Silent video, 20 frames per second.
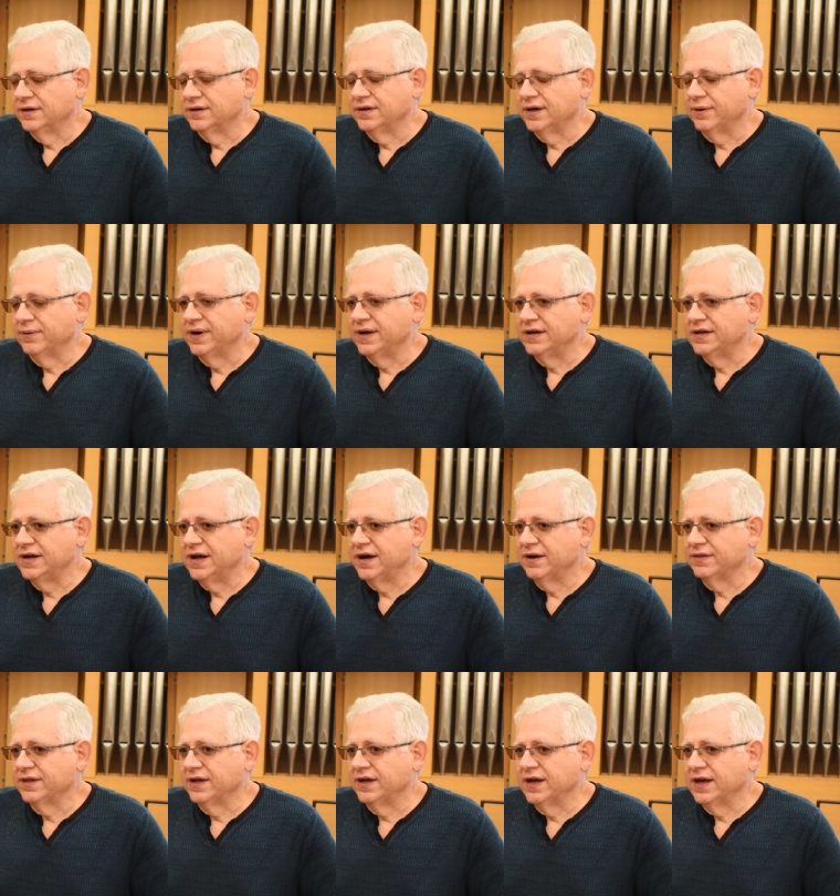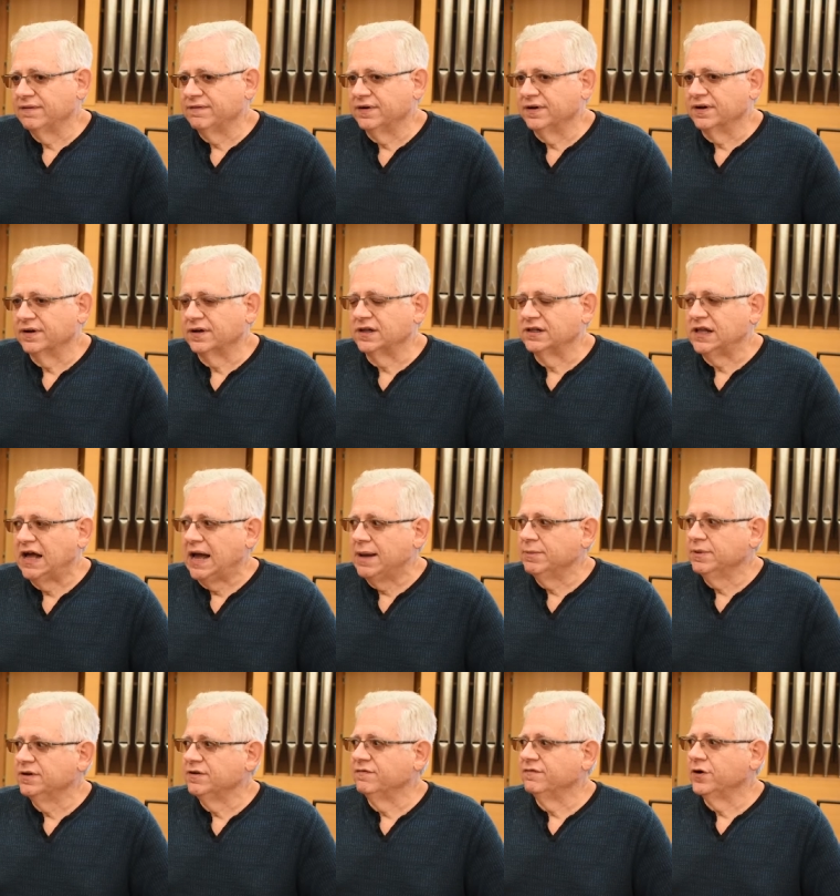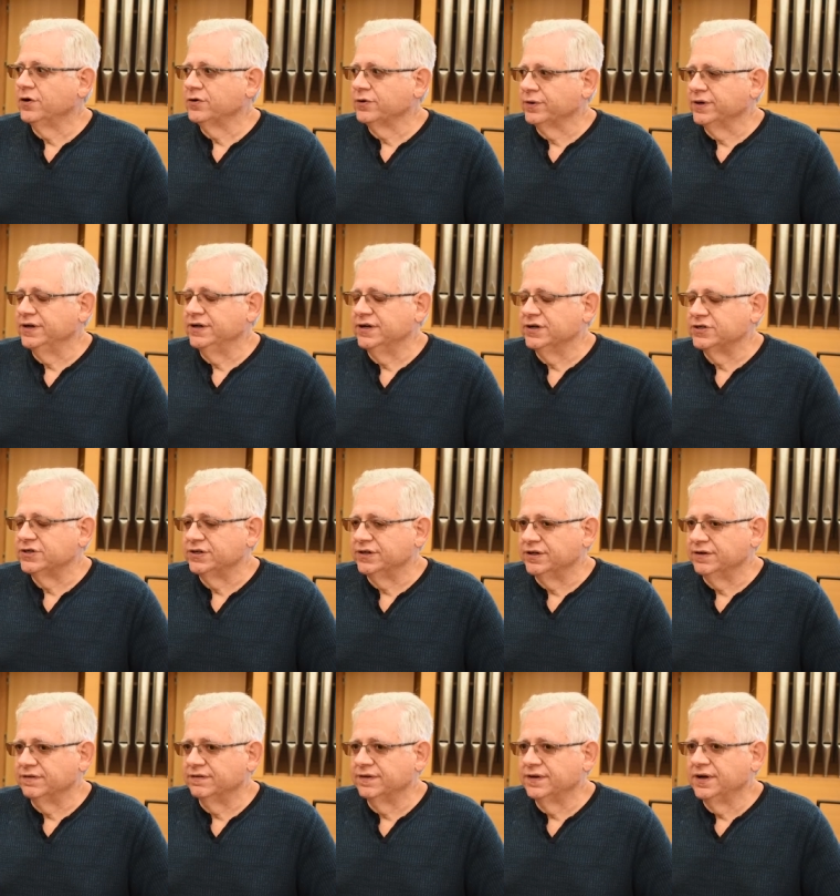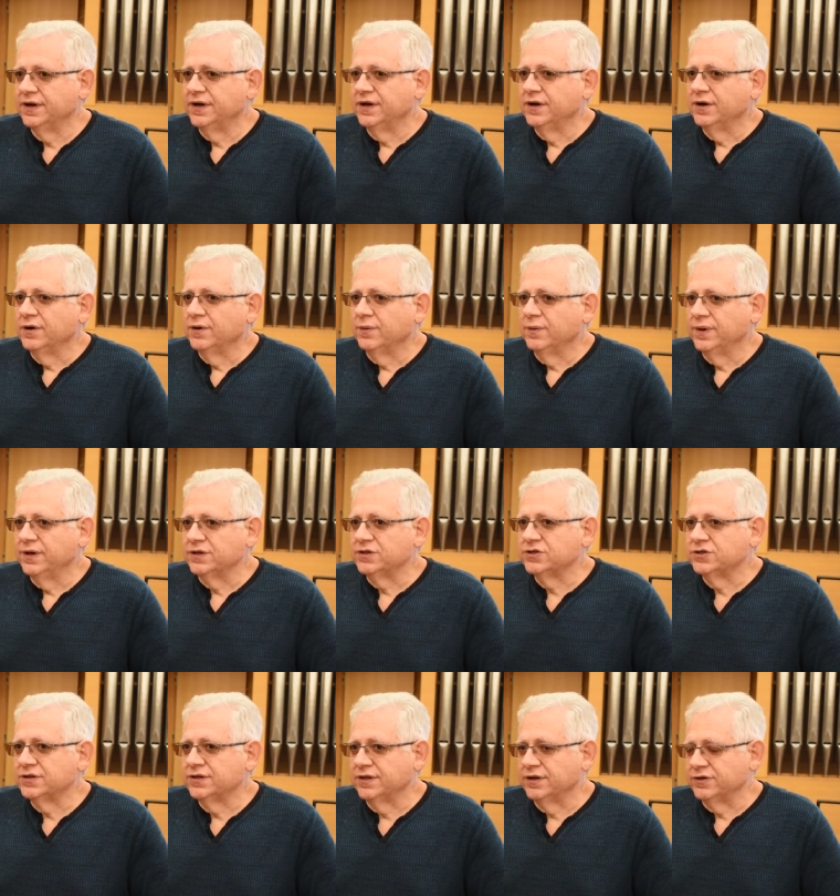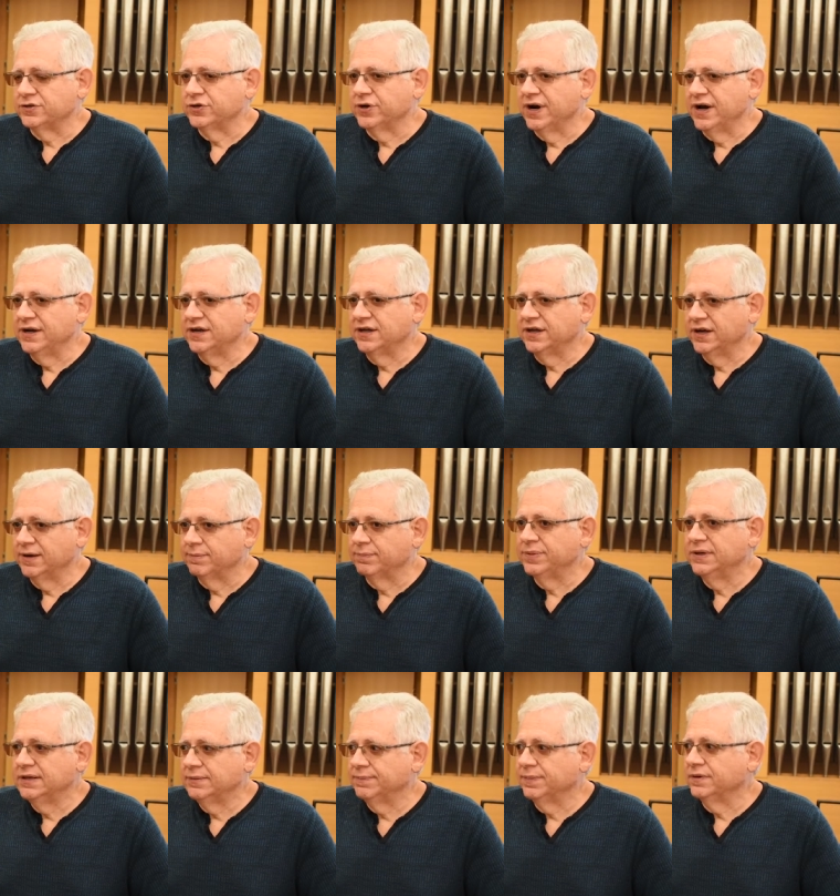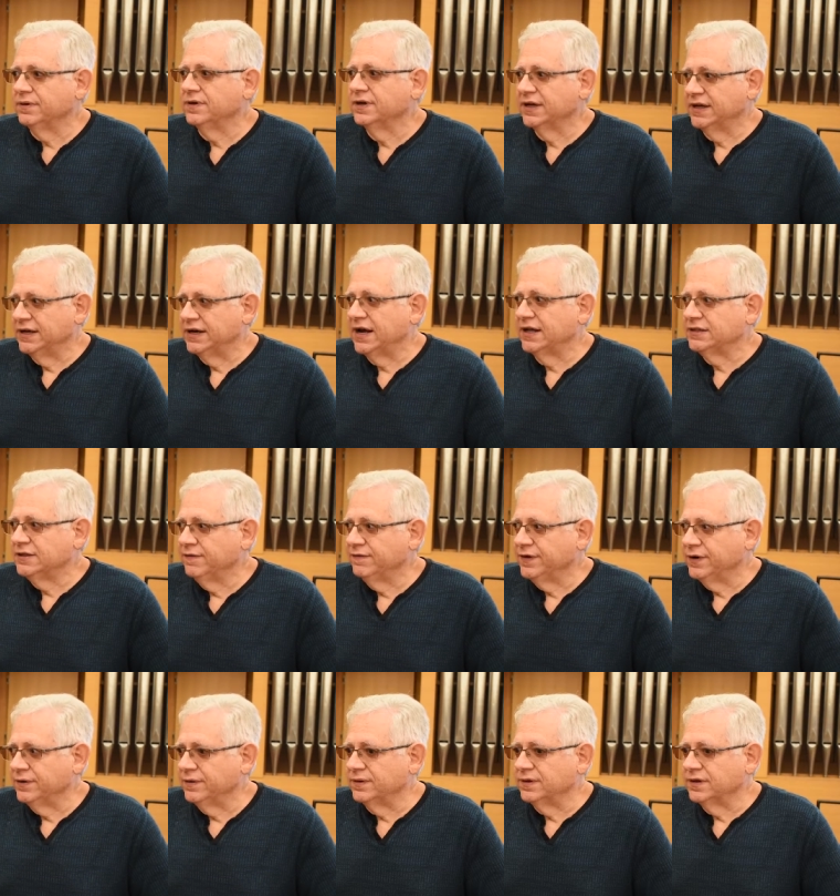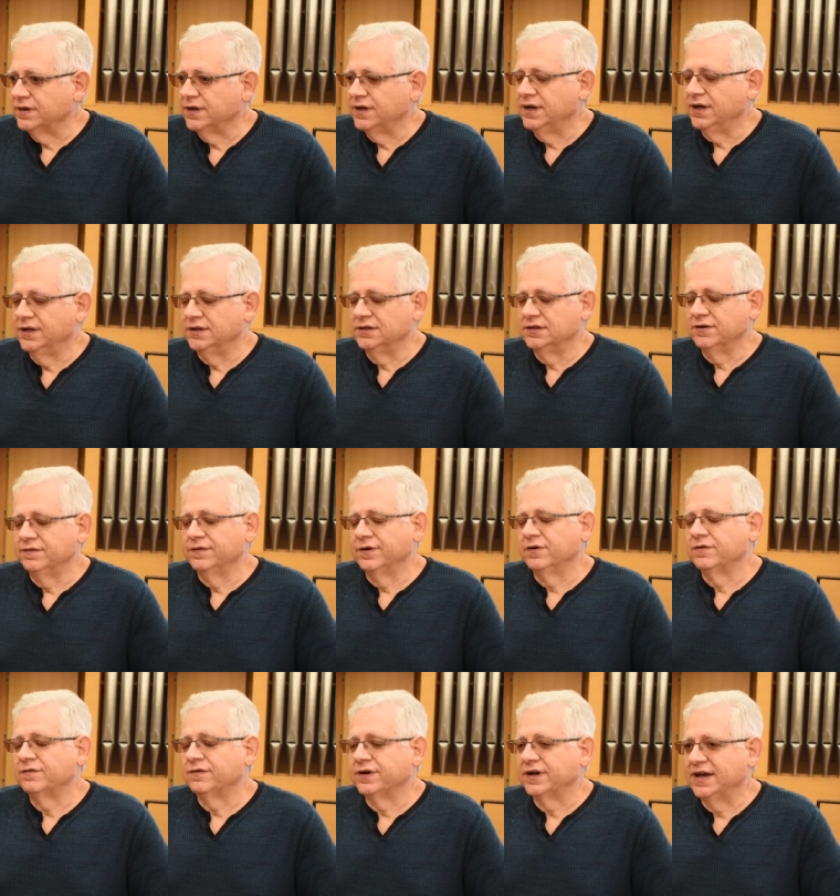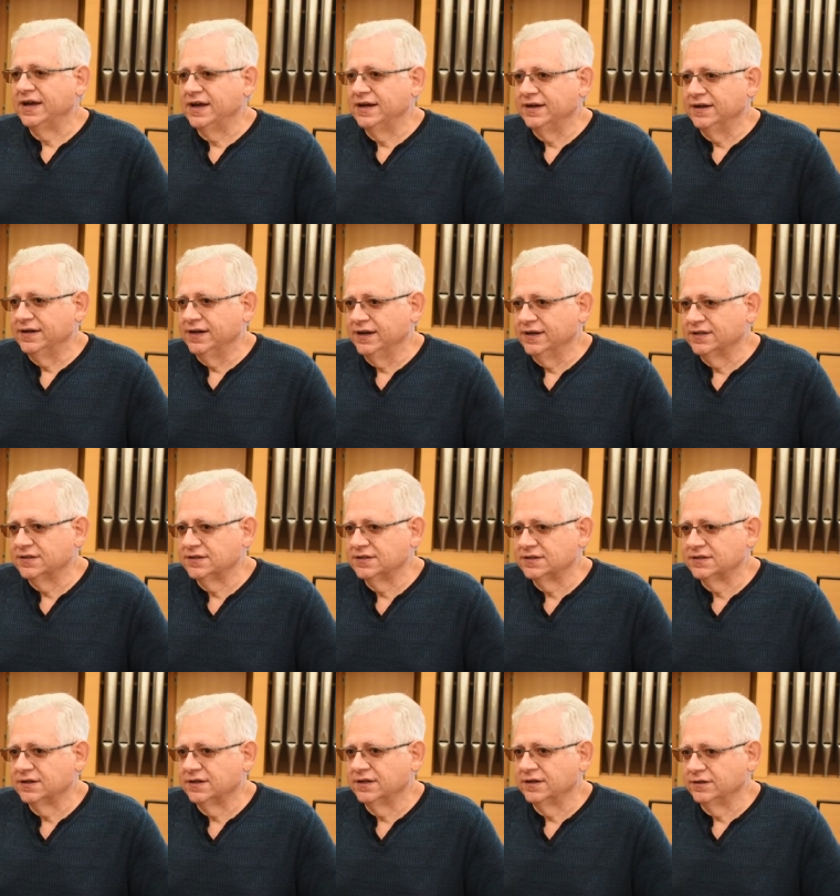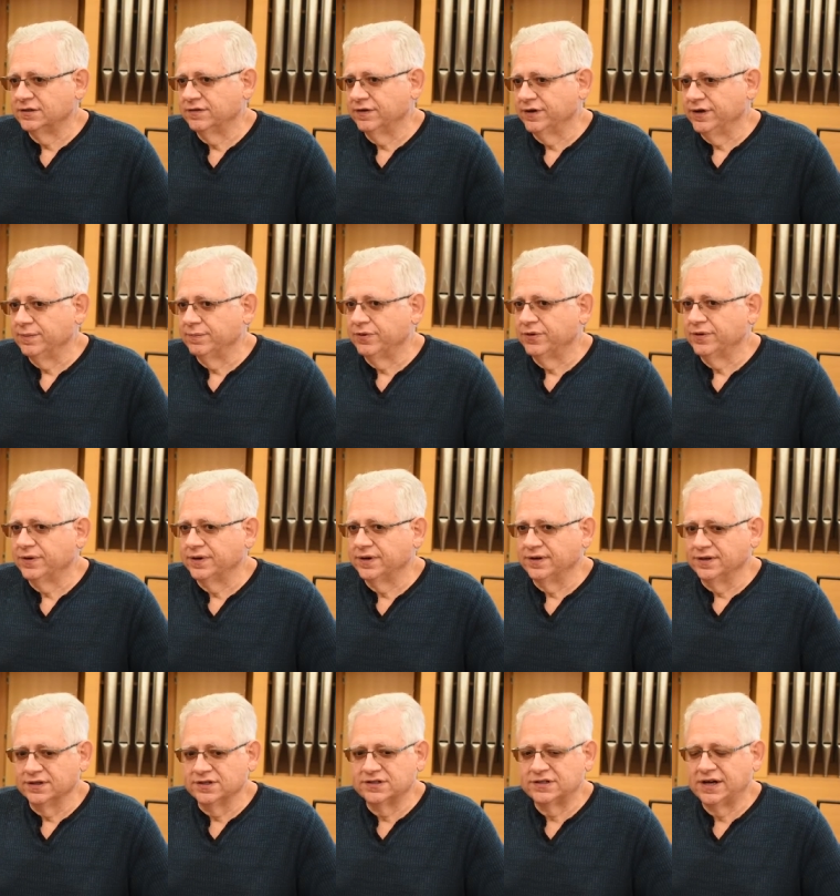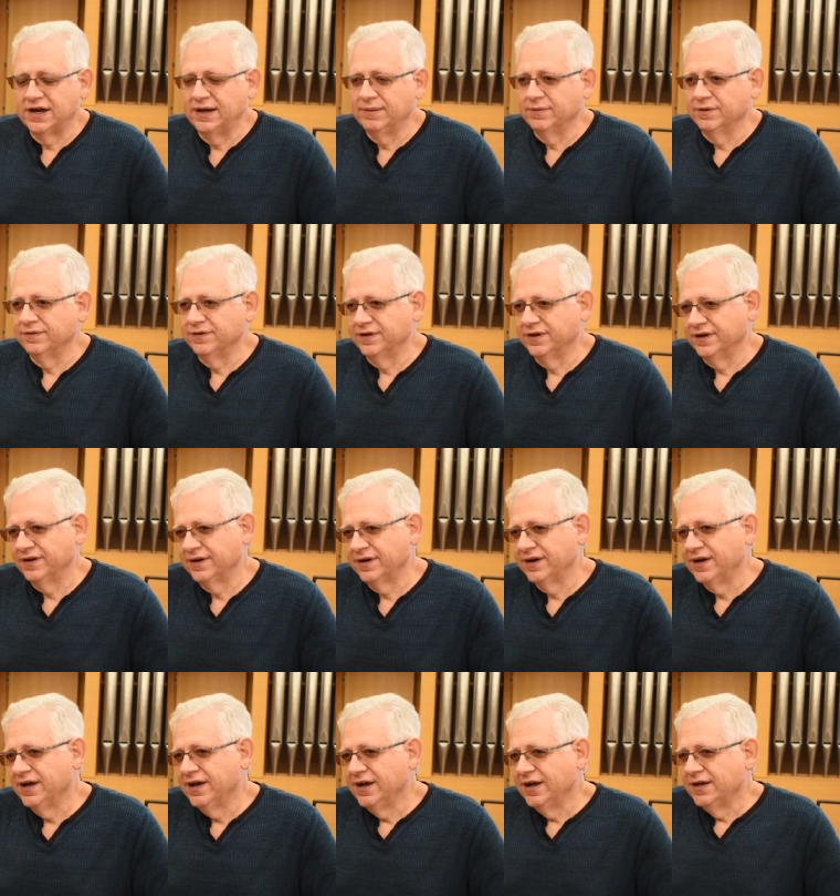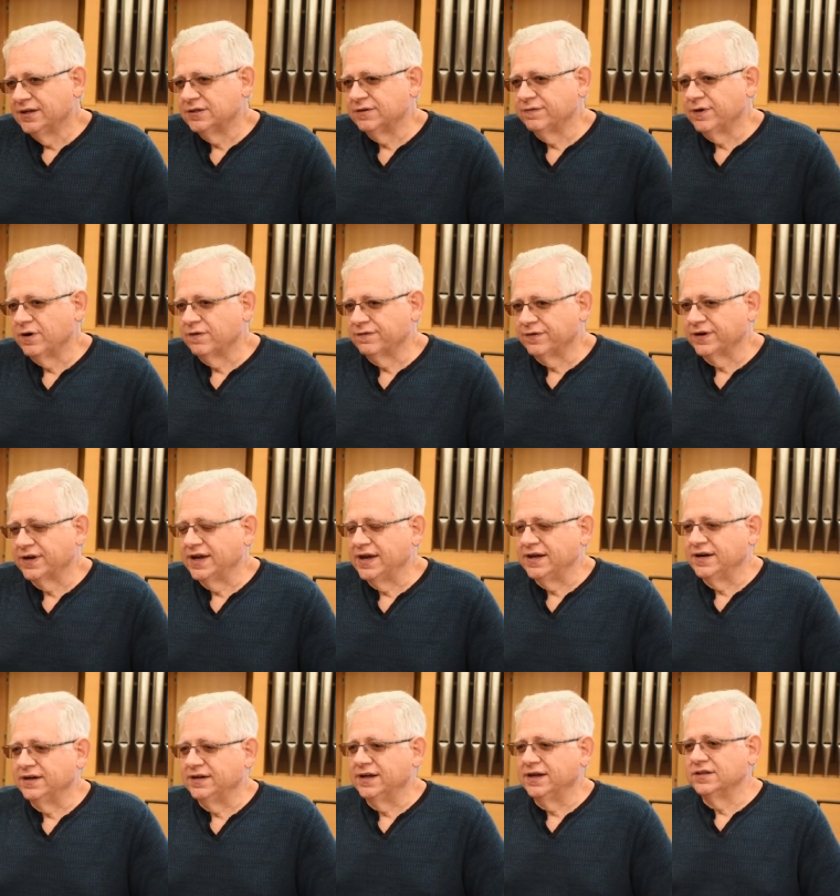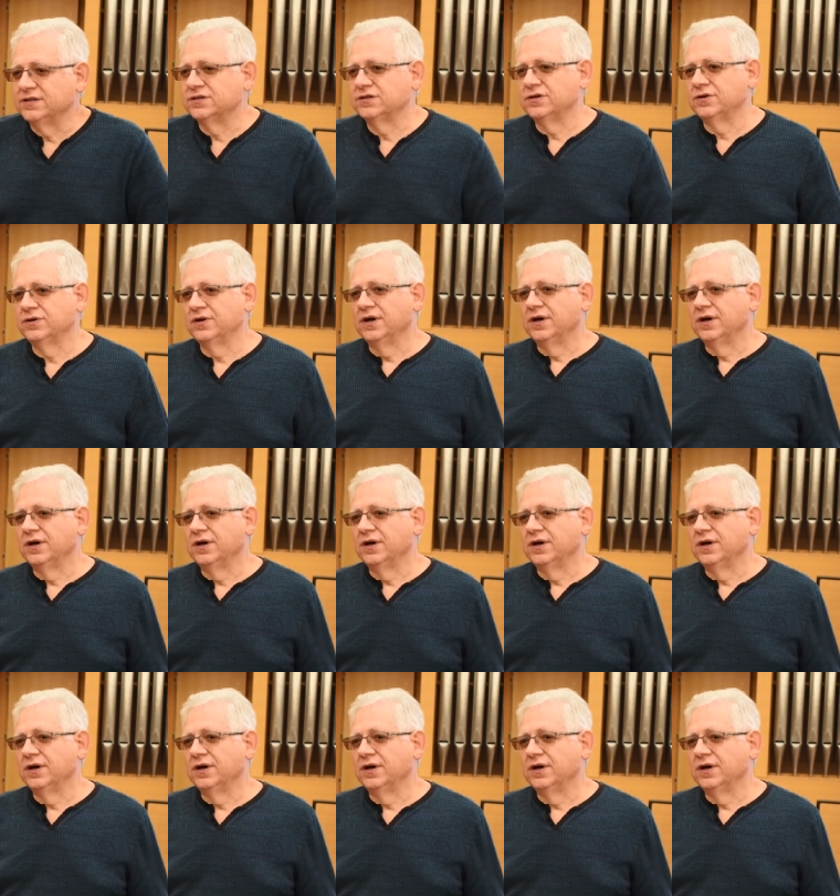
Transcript: Now, right now, they have a climate voter initiative, which they're trying to get people, get out to vote and to vote for candidates. It's very important this time of year to vote for candidates